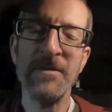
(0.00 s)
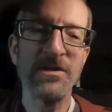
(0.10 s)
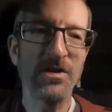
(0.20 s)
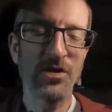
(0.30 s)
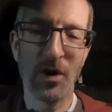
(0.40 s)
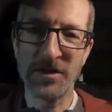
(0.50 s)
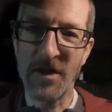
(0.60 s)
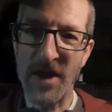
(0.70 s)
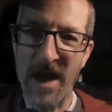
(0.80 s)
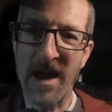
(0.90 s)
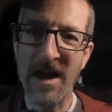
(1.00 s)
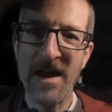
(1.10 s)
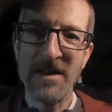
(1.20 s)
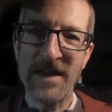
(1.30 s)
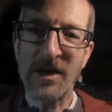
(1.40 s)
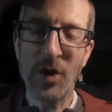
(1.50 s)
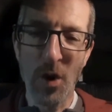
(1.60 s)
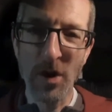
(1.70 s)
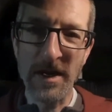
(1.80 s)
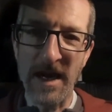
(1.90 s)
So they're
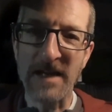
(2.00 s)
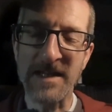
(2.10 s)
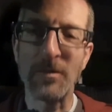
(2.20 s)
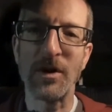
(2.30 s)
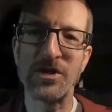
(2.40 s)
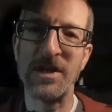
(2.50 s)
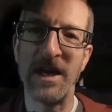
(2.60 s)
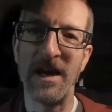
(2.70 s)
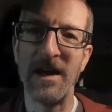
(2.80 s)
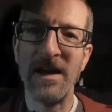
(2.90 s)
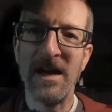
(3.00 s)
calling it as they're watching it.